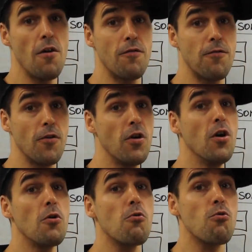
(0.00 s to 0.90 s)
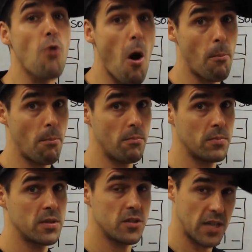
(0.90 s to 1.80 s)
From.
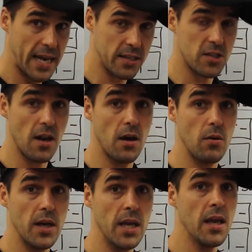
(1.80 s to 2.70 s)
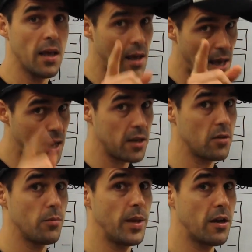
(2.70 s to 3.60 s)
Say it slowly and
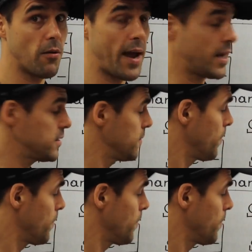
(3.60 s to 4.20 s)
you'll be correct.